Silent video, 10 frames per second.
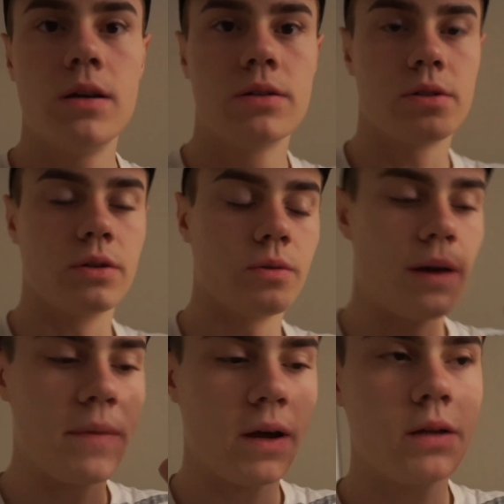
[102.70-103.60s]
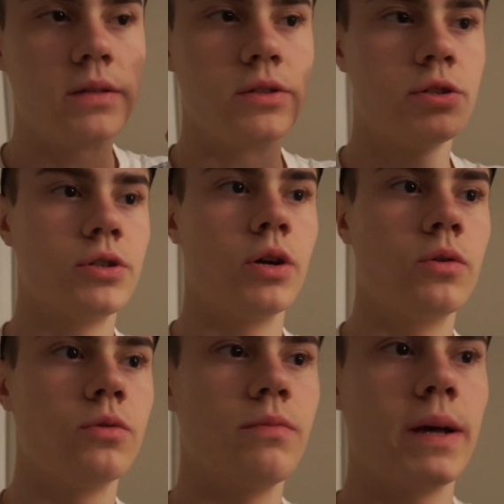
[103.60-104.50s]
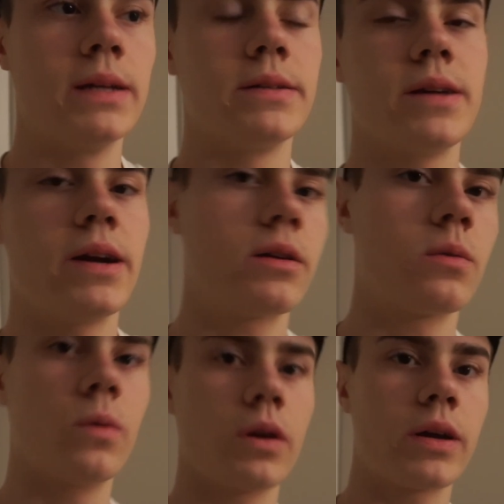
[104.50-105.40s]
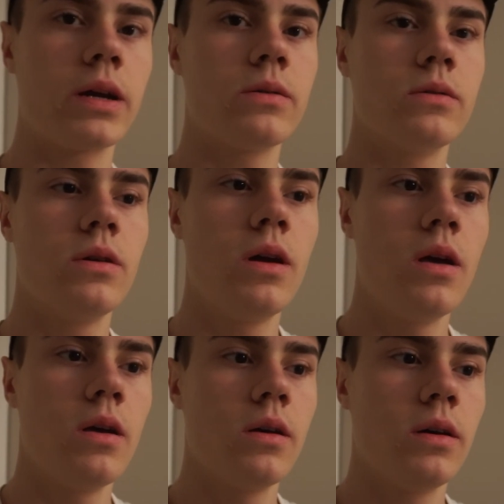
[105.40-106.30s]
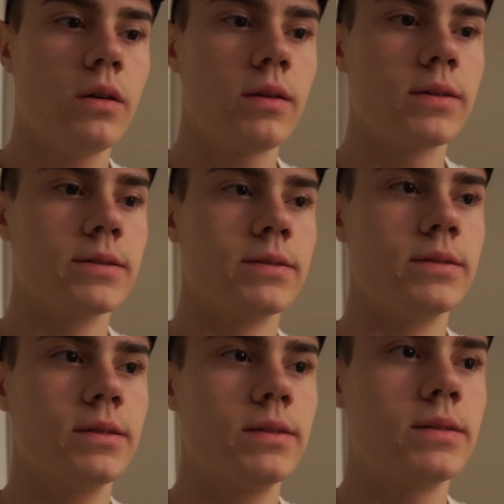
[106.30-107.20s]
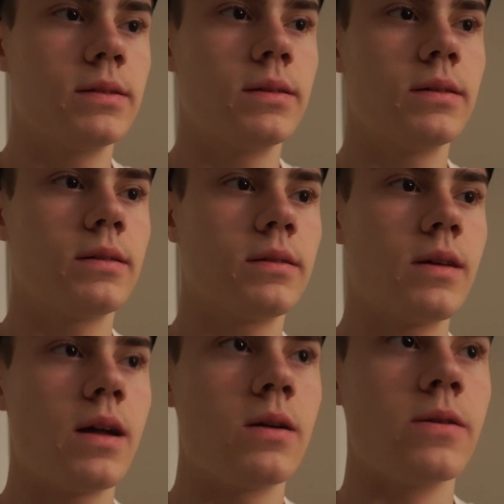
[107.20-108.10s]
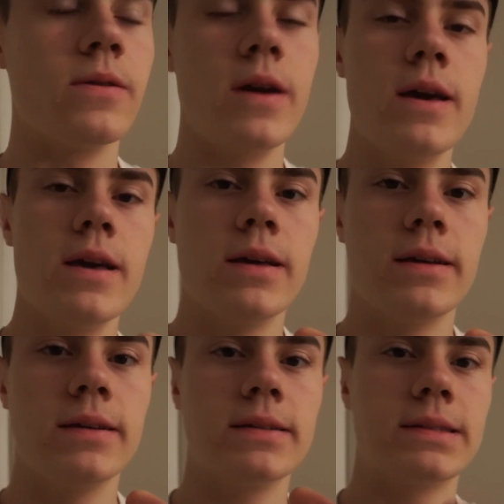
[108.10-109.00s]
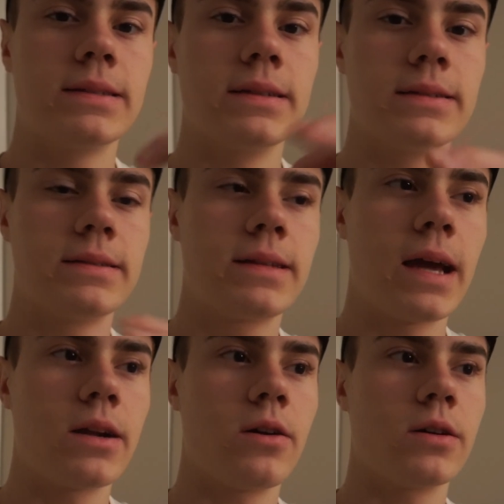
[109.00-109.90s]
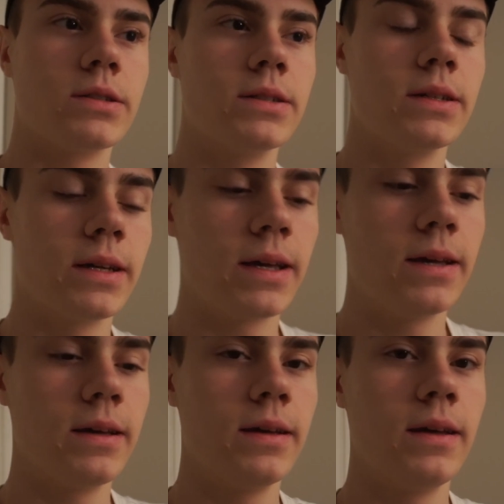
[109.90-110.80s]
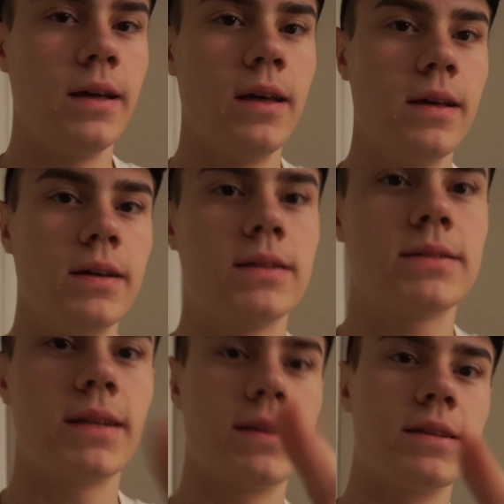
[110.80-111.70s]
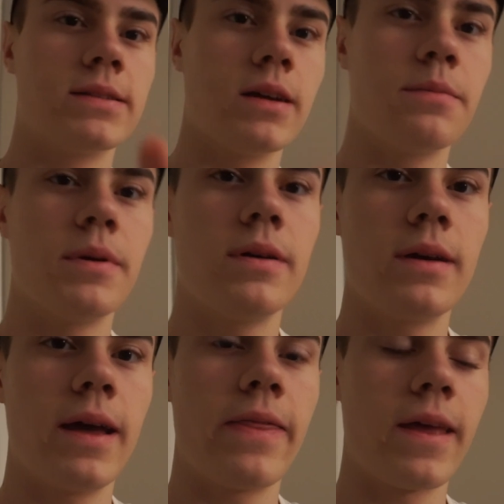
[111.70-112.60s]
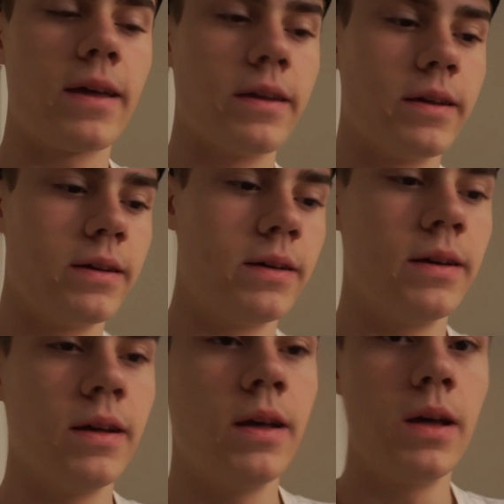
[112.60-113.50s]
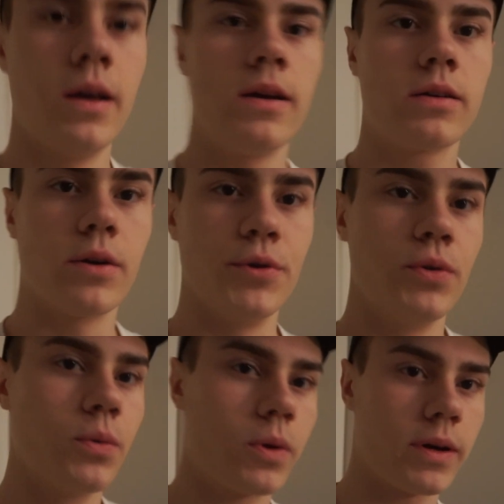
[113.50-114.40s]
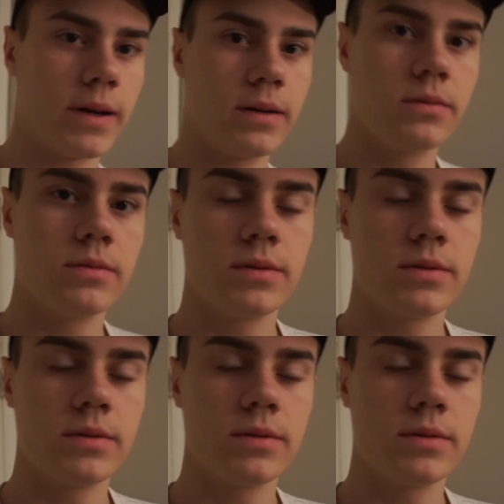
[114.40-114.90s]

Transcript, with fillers: So I'm not going to show my entire workout because I don't know it's it's kind of hard to like set this up and then go do the workout.